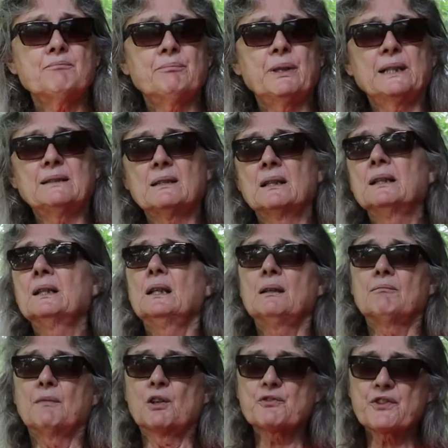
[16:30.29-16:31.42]
but
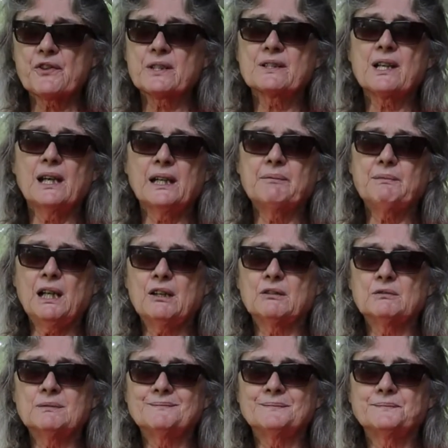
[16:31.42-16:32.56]
most of the time,
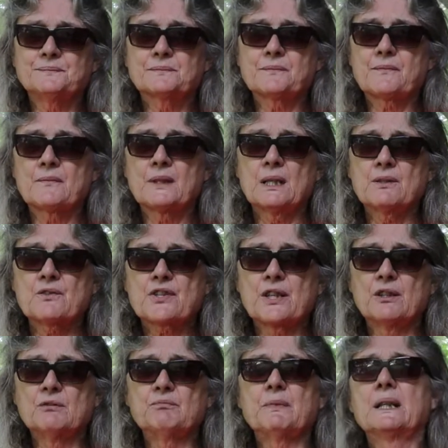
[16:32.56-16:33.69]
no.
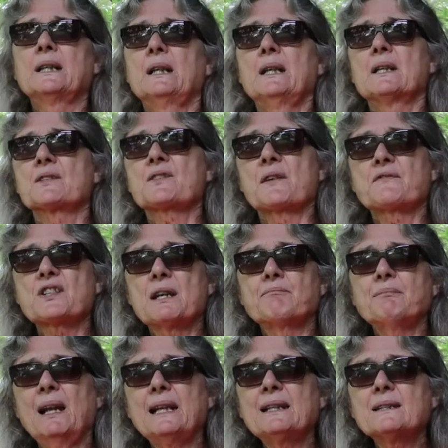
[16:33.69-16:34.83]
So, as I've
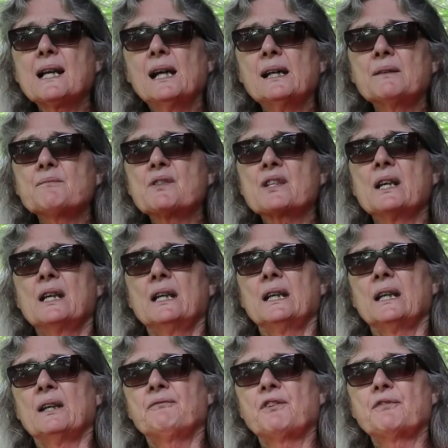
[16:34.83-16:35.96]
said many times,
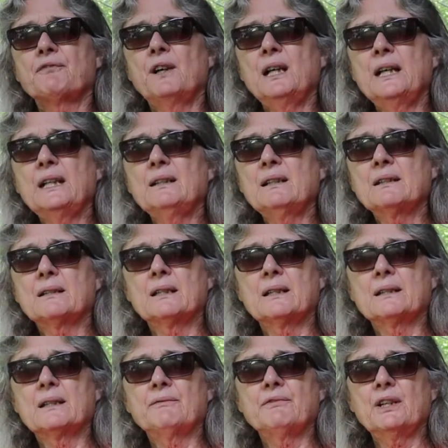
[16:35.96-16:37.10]
if you find
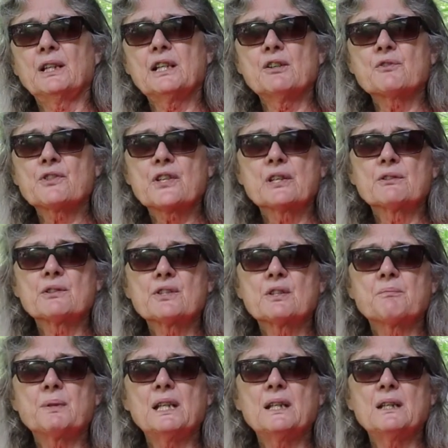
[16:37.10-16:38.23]
the videos here to
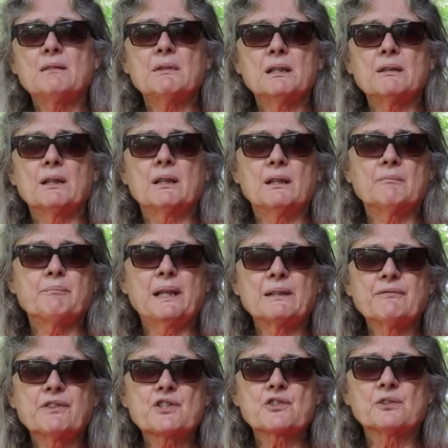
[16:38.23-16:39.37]
be
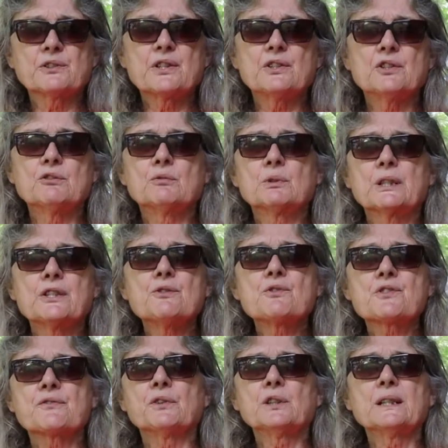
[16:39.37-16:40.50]
beneficial to you or
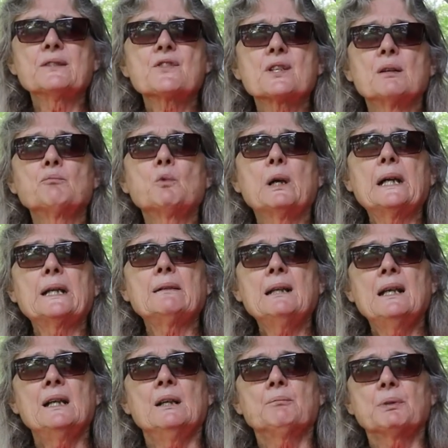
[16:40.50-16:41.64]
useful in some way,
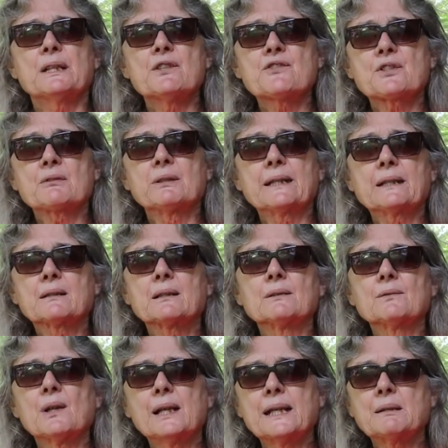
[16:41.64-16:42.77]
please click the
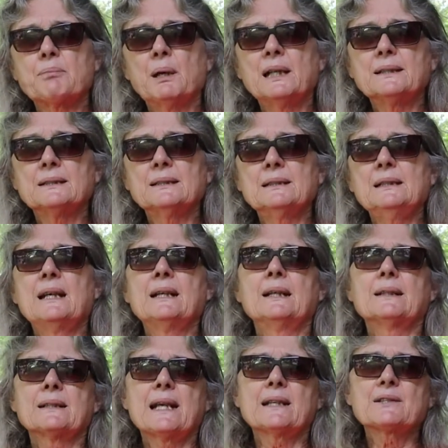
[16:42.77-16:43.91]
like button.
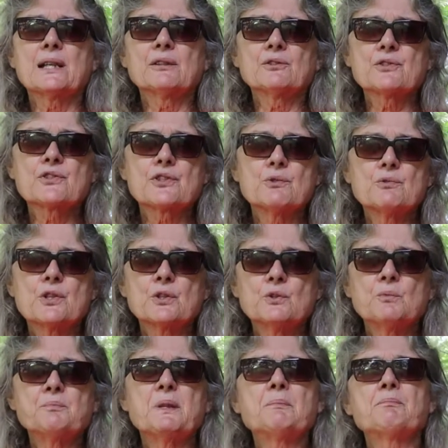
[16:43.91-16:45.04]
That tells
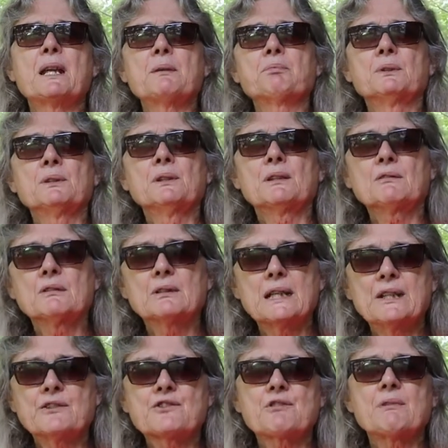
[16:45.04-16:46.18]
YouTube that people are
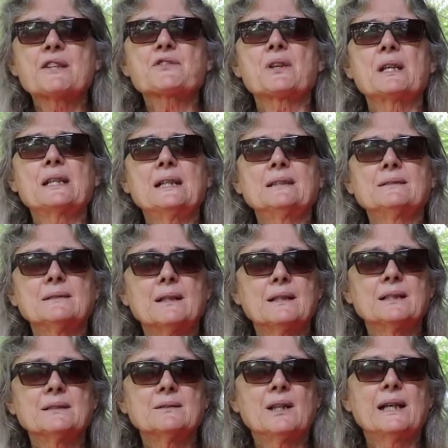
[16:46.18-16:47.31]
interested
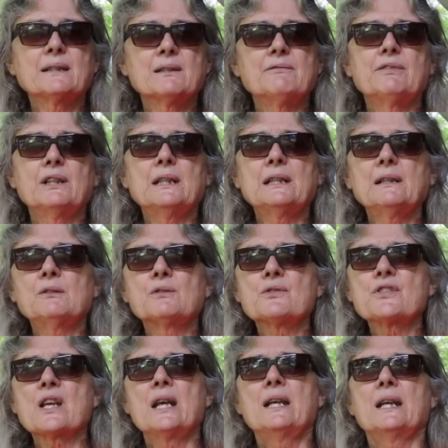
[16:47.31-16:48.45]
and like the
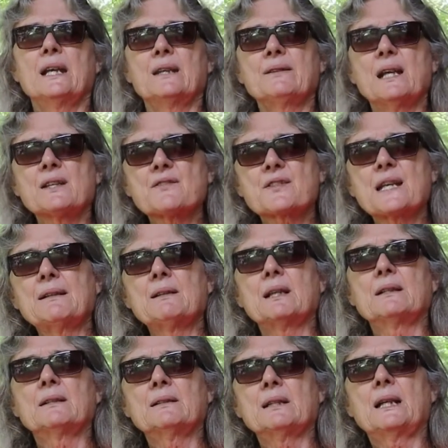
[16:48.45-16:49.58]
videos, and
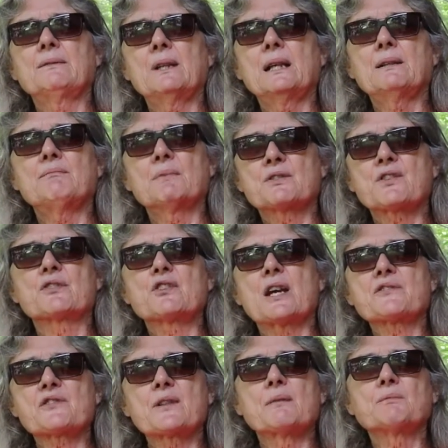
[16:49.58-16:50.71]
they
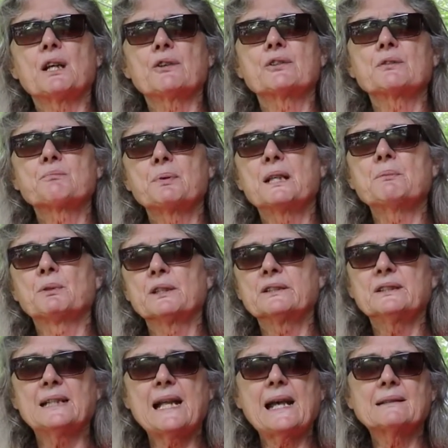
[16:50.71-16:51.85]
suggest them to other people,
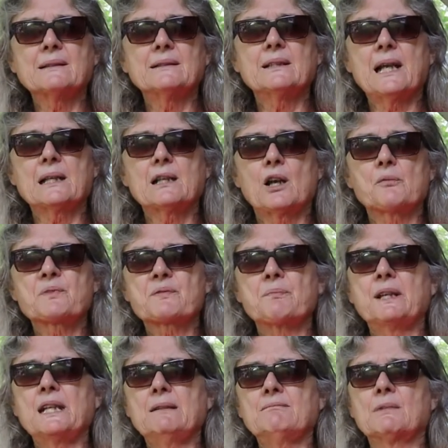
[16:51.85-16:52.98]
and that helps
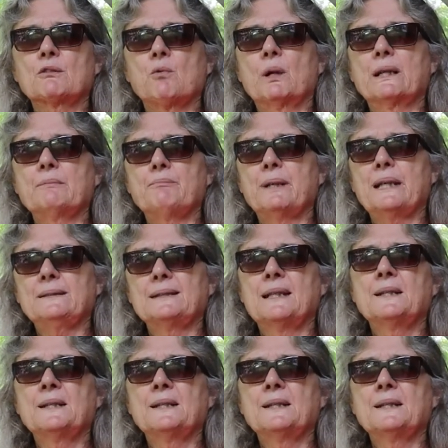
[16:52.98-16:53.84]
me quite a bit.